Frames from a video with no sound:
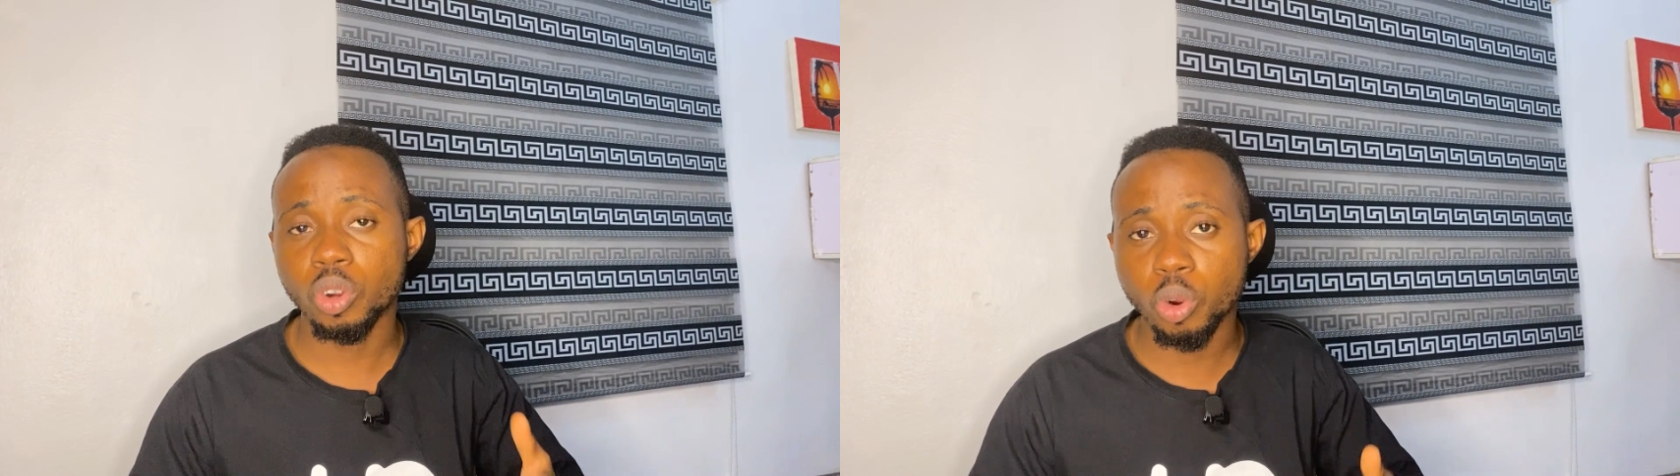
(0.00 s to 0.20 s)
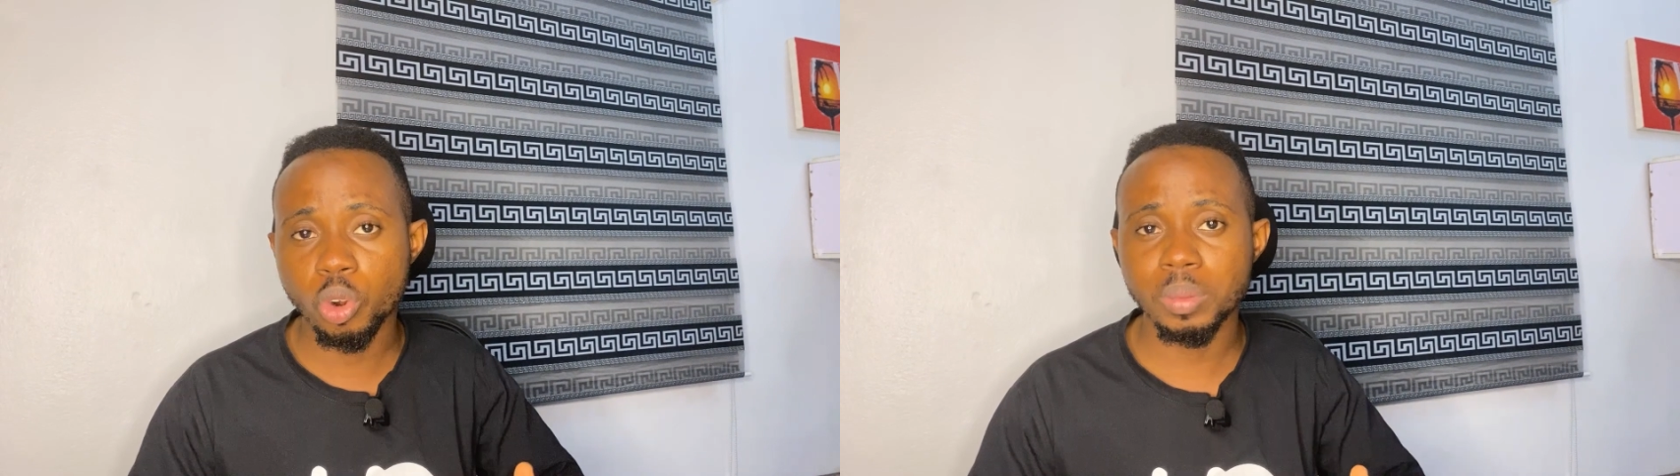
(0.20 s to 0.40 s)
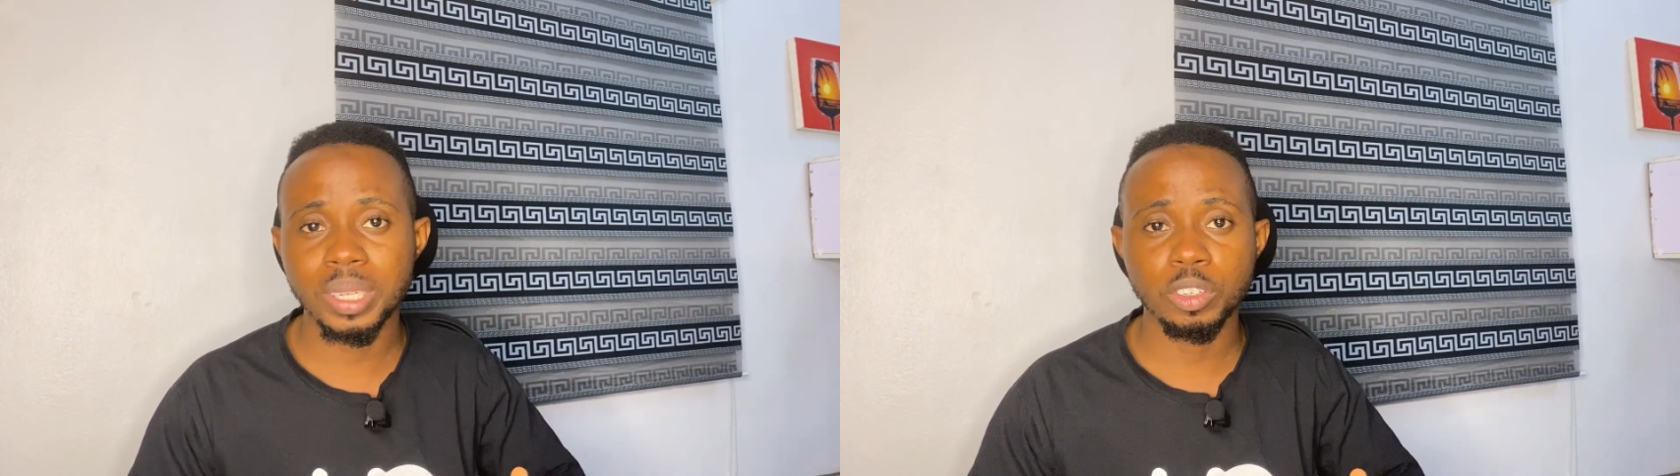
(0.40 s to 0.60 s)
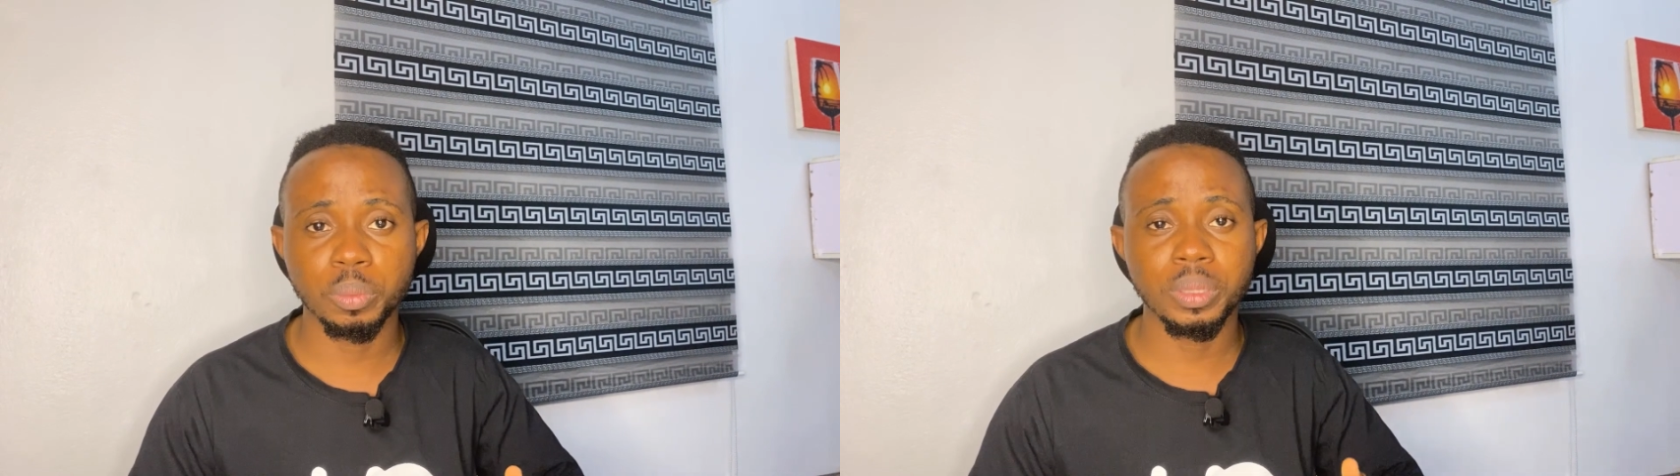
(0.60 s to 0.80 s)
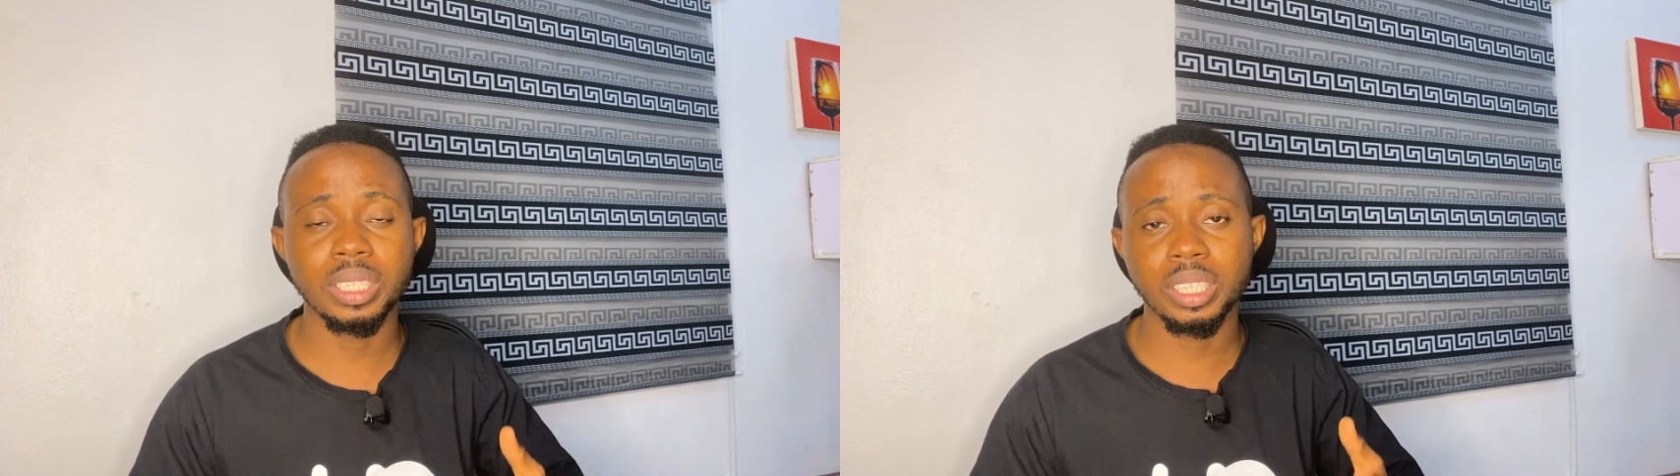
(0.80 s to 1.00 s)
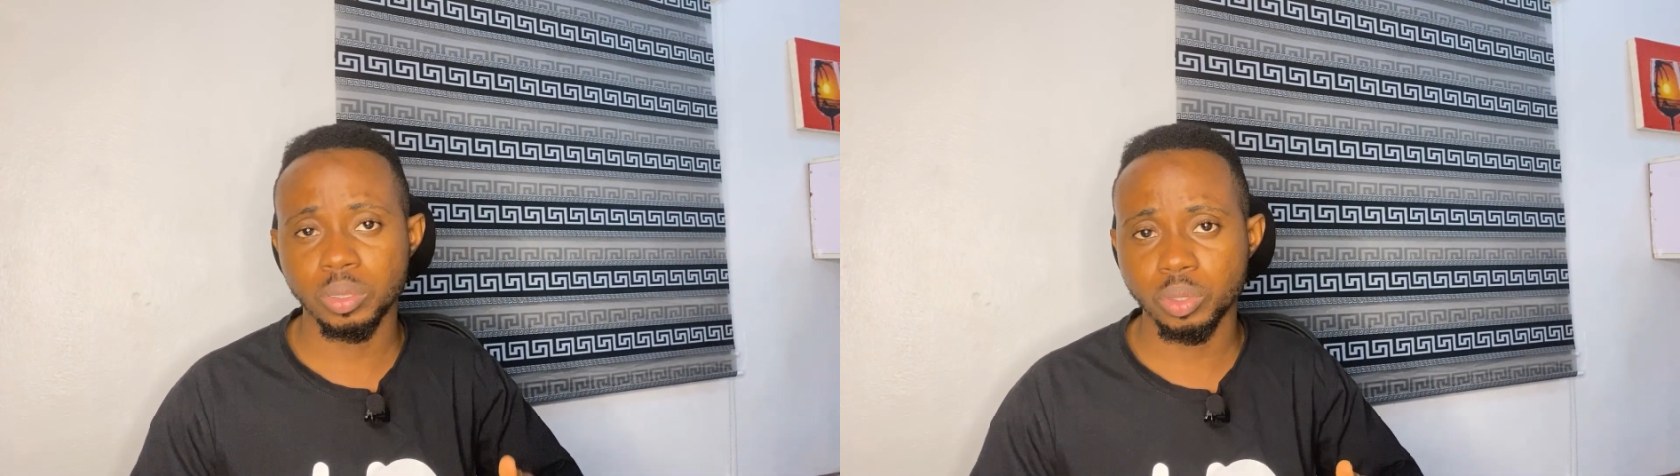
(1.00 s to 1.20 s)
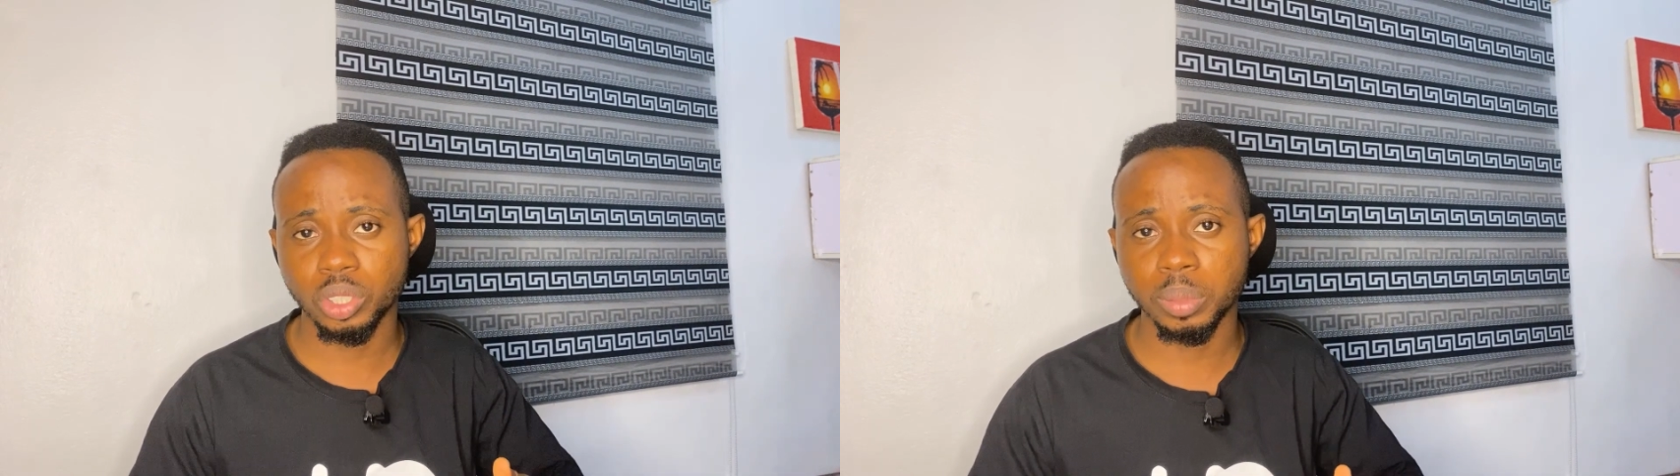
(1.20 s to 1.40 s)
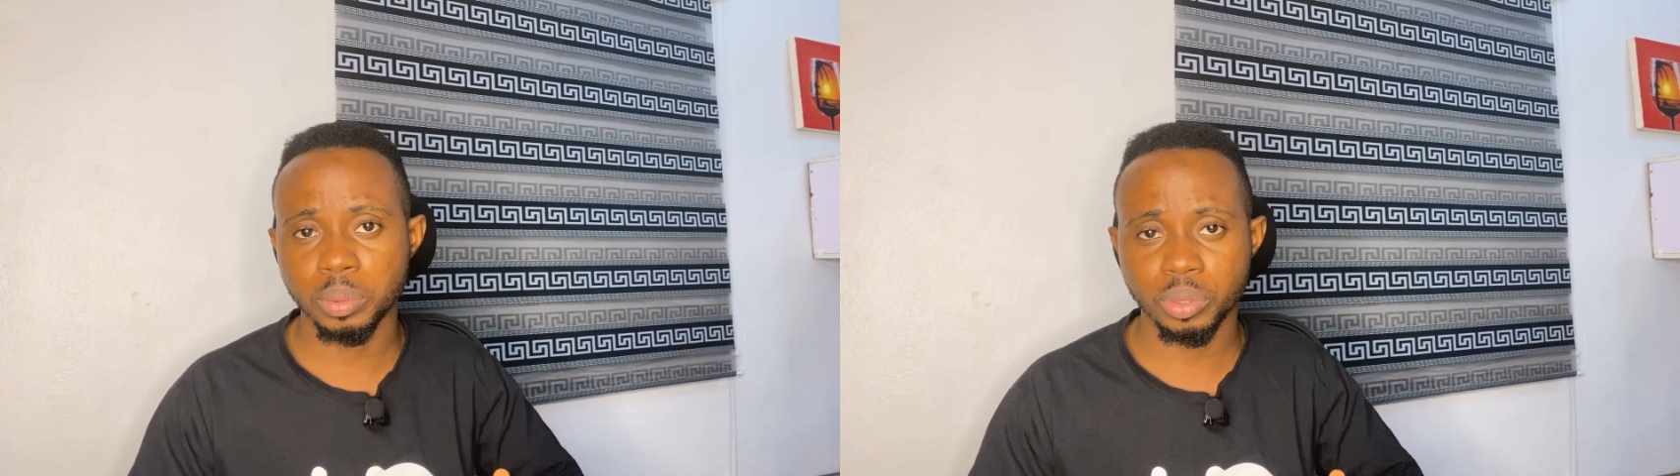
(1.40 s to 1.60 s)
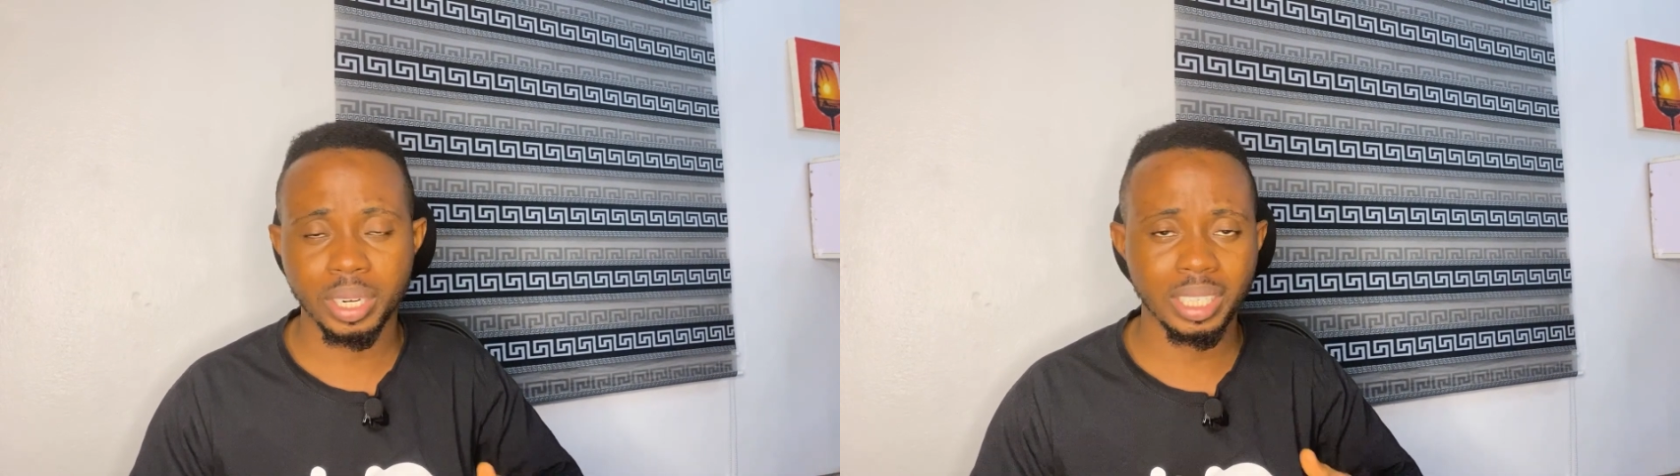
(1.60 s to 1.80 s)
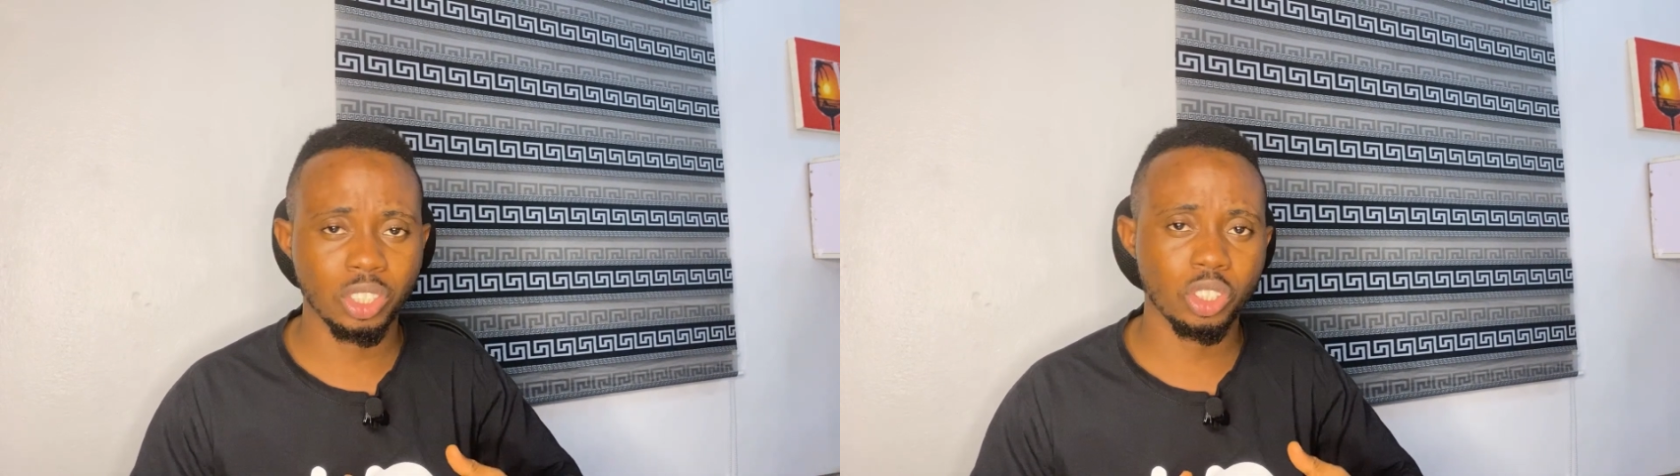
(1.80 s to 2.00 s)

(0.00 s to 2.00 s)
or the columns that will be in those tables right